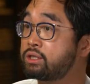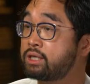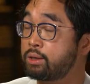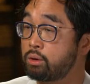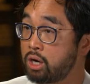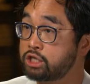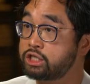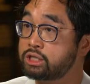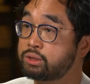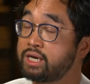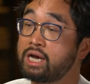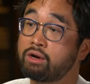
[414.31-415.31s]

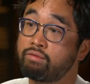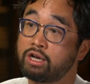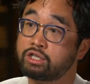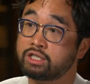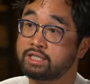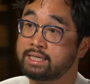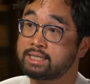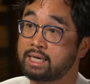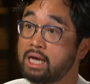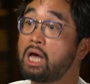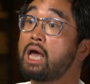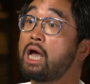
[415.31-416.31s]
technological innovation
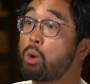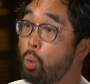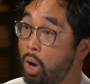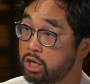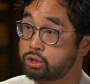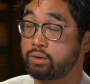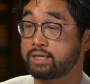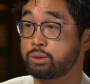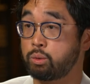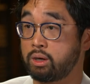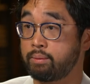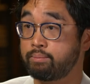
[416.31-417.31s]
center in Guangdong
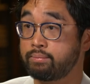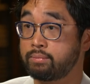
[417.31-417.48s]
as well.